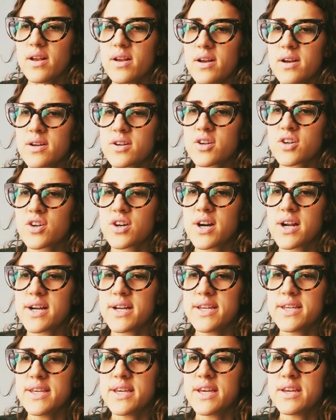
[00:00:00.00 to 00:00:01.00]
A
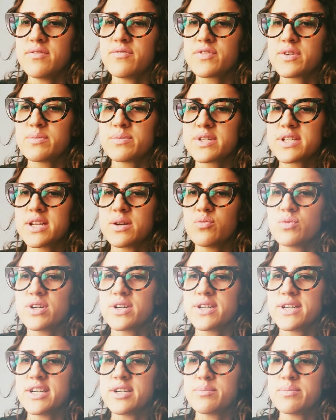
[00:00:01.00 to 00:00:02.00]
cry came from somewhere
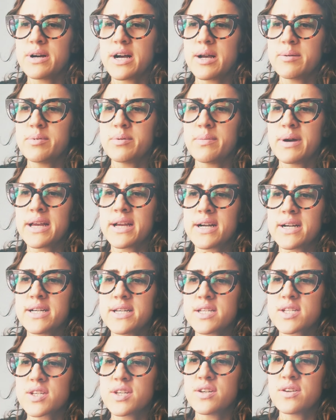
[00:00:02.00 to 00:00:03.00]
nearby, but my
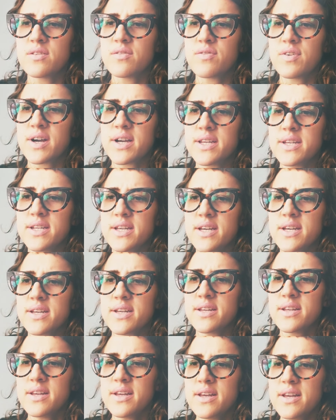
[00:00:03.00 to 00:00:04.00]
eyes couldn't find it.
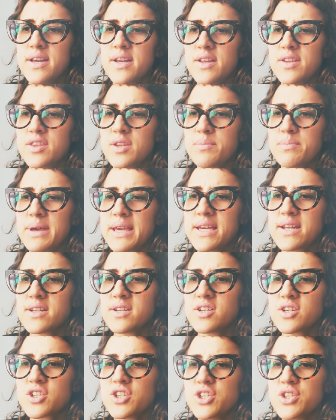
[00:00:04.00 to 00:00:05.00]
The man
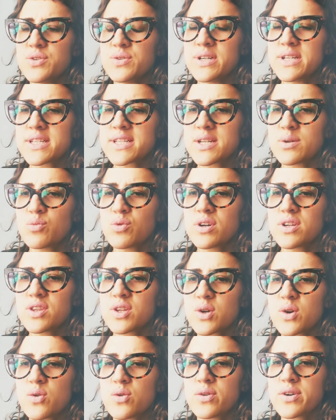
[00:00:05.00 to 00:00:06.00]
looked to it, somewhere in the
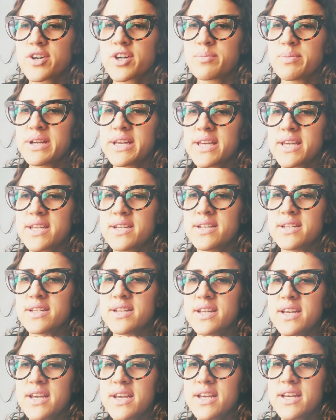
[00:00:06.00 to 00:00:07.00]
corner, but
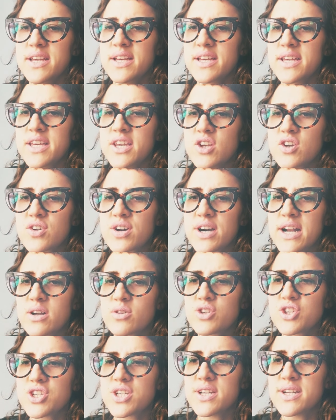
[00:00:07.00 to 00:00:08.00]
hidden. He
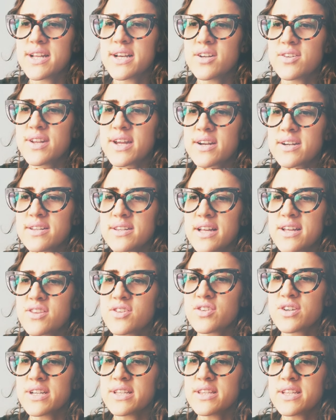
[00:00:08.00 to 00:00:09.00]
crouched and held out a
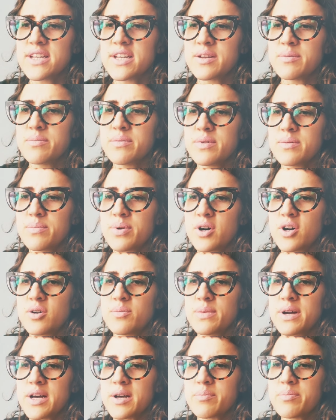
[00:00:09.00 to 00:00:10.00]
leathery limb,
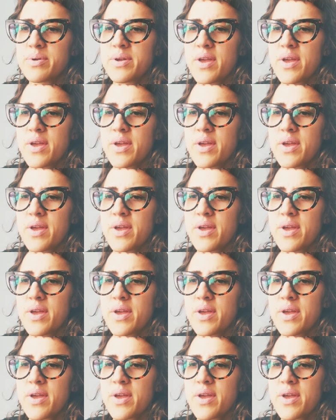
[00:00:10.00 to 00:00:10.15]
palm up.